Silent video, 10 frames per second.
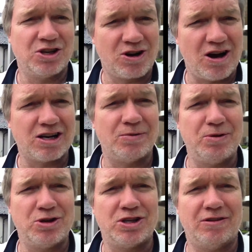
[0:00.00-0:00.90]
your
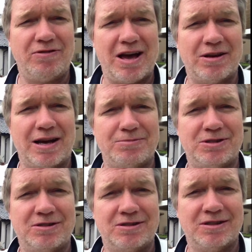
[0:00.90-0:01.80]
contribution to
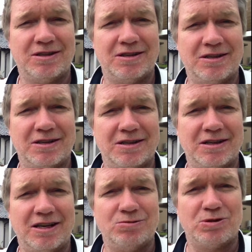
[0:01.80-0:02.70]
Foundups
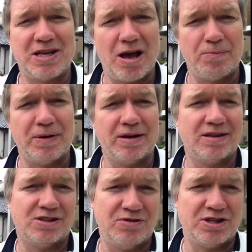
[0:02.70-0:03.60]
is what's helping
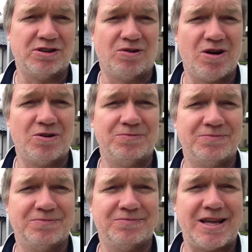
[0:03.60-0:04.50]
this vision grow.
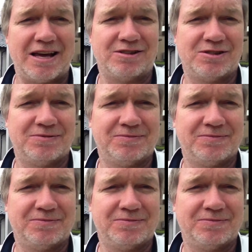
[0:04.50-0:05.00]
Thanks.